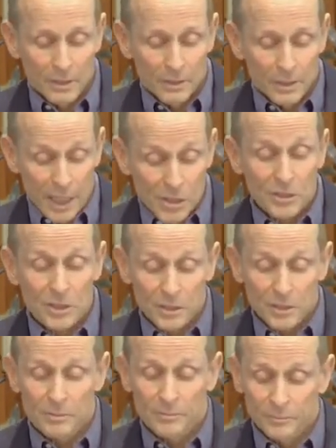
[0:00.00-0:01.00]
Isn't
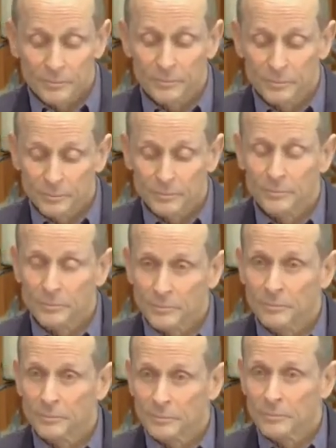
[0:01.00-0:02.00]
it?
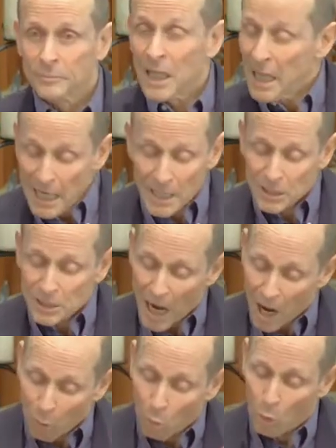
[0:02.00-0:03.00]
Isn't
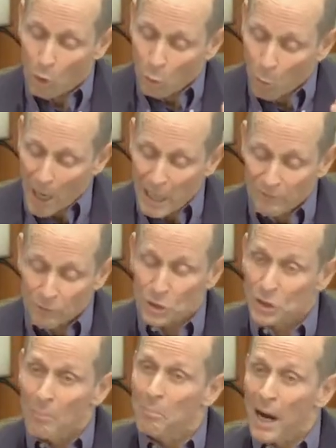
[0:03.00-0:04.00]
our world waiting for
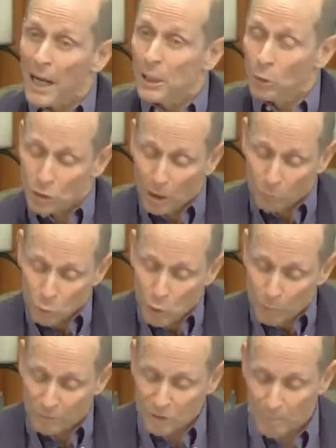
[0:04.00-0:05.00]
somebody or some
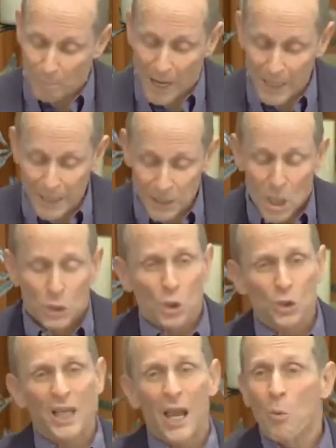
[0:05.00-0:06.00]
group of somebodies to
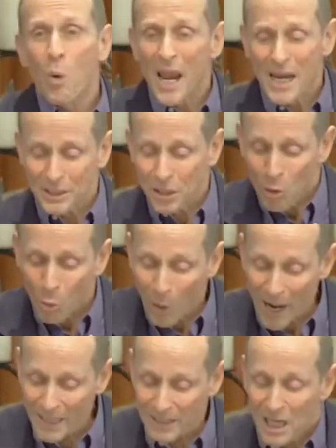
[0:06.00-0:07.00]
say, wait,
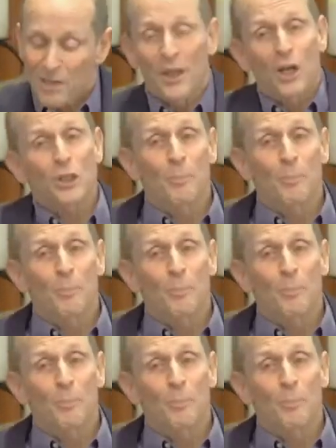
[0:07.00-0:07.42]
there's a